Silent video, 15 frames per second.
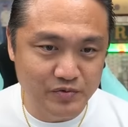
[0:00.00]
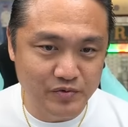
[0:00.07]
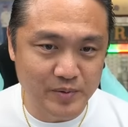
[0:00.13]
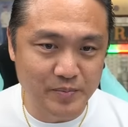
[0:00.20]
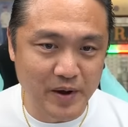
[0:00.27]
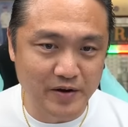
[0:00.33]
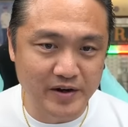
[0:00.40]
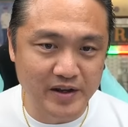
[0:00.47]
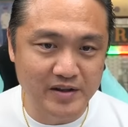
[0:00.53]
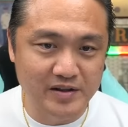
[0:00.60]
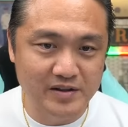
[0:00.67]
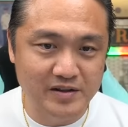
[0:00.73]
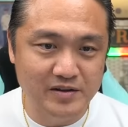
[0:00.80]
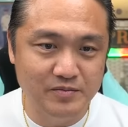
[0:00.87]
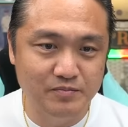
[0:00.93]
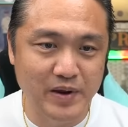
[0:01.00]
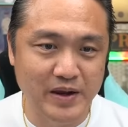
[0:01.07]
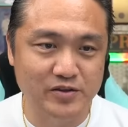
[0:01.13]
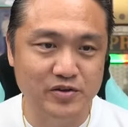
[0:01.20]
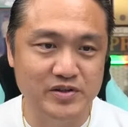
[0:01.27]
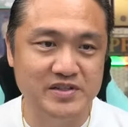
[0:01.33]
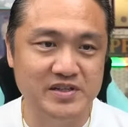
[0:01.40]
rebounded
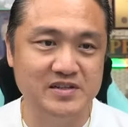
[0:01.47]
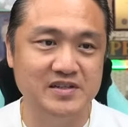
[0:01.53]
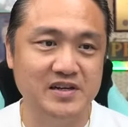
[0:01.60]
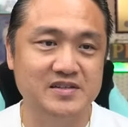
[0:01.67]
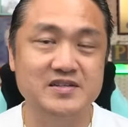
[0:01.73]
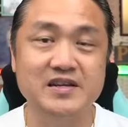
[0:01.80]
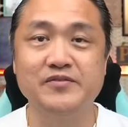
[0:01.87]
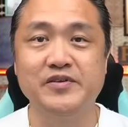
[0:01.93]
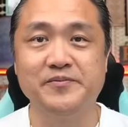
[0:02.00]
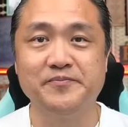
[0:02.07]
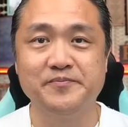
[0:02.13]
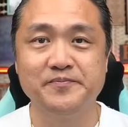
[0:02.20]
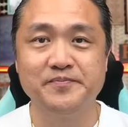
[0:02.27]
back to 667.